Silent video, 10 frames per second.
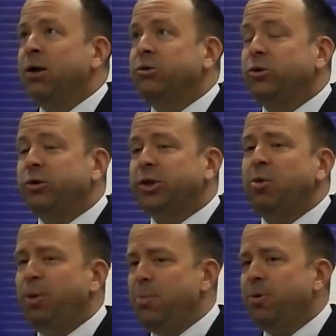So those
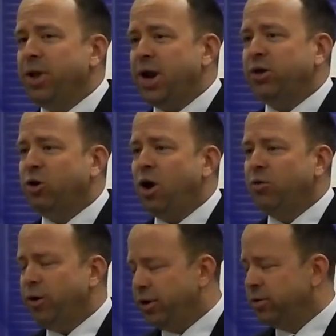same people that I
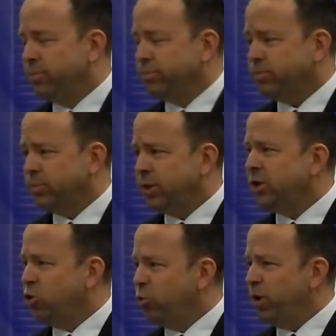talked with
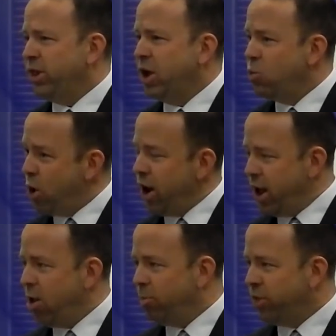They told me they want
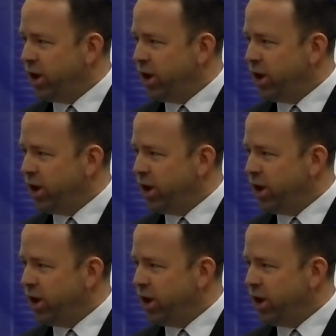to help.